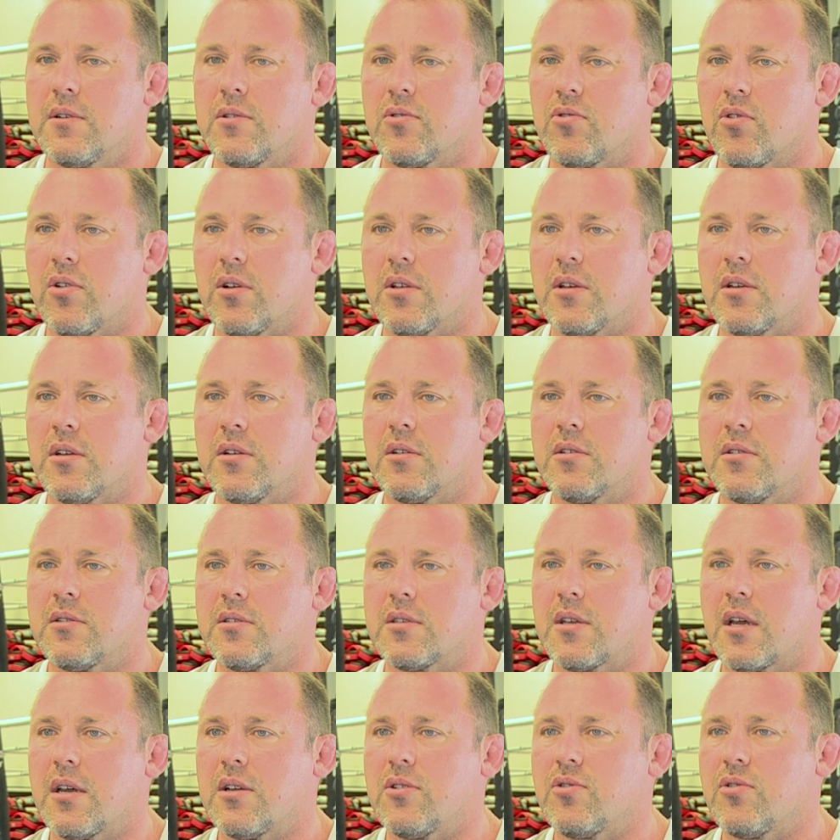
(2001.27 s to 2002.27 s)
trying to
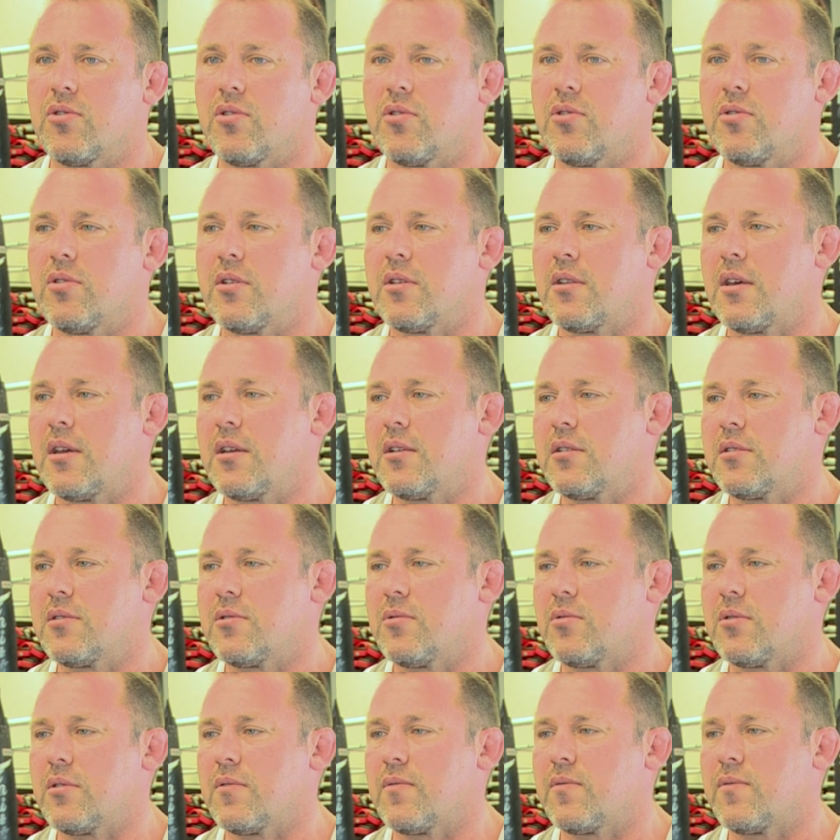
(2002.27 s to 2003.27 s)
stay true to that
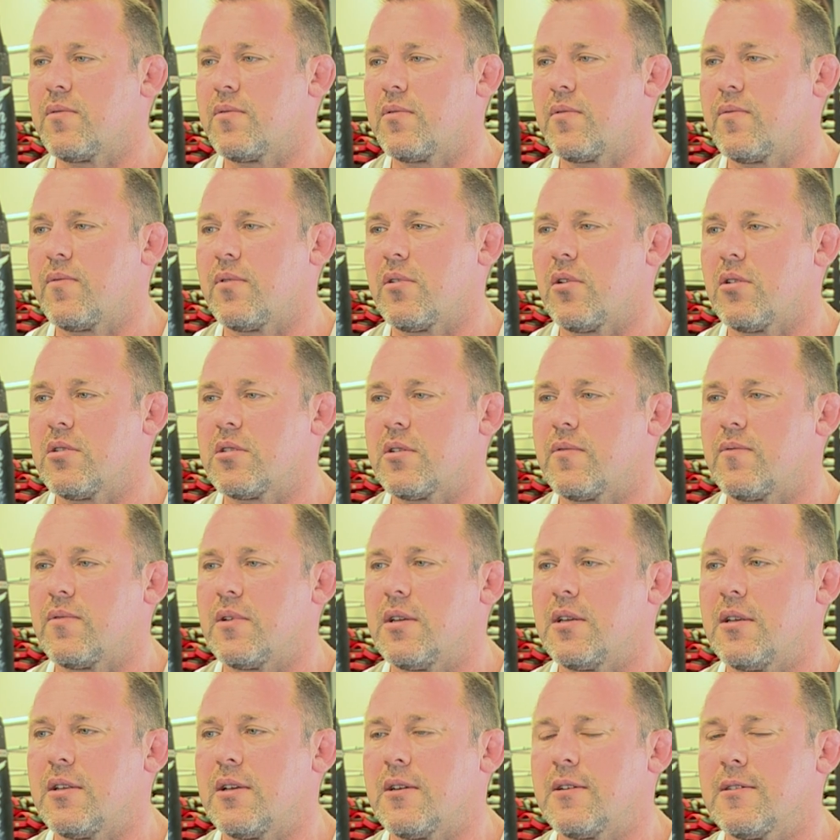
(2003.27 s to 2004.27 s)
sort of
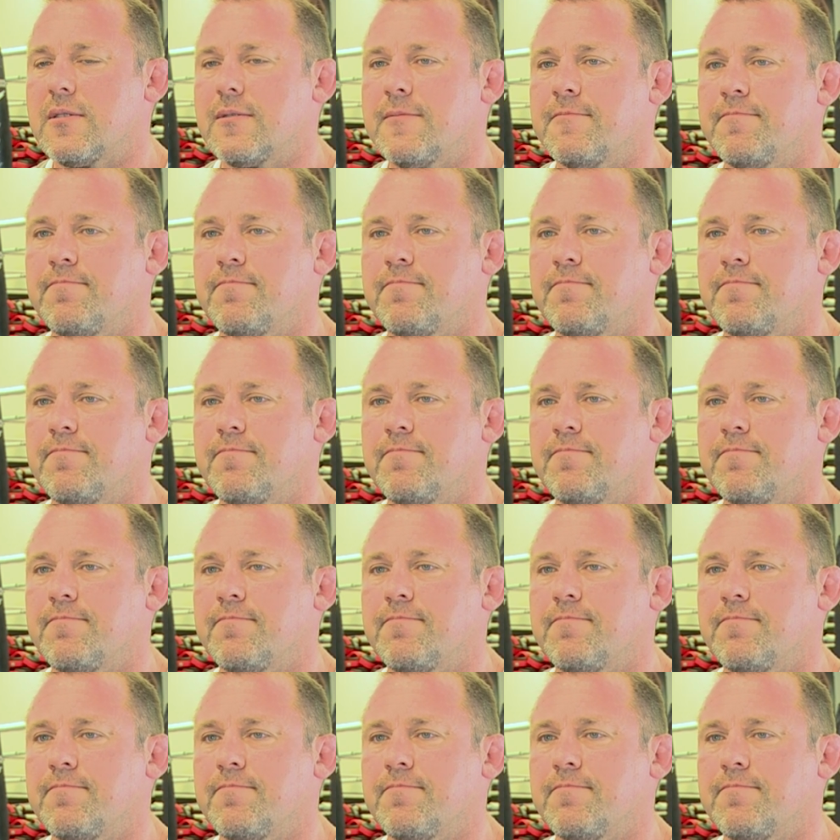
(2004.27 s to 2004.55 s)
philosophy, you know.